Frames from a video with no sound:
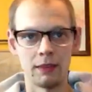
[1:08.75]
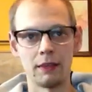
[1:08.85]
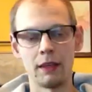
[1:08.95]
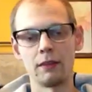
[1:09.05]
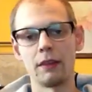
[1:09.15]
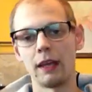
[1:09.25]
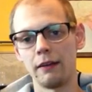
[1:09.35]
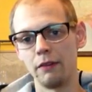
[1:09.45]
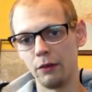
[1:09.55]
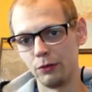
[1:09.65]
Things like
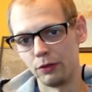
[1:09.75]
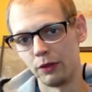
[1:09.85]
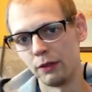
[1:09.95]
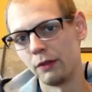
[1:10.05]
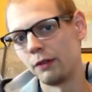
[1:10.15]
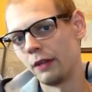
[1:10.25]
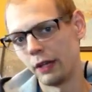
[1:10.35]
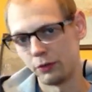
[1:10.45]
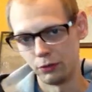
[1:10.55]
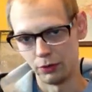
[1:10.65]
evolution,
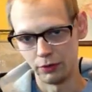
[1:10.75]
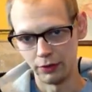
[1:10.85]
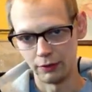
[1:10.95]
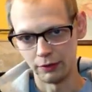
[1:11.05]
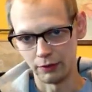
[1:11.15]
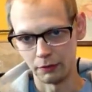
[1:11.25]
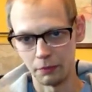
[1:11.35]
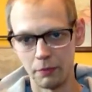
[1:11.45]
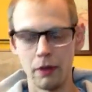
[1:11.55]
textual criticism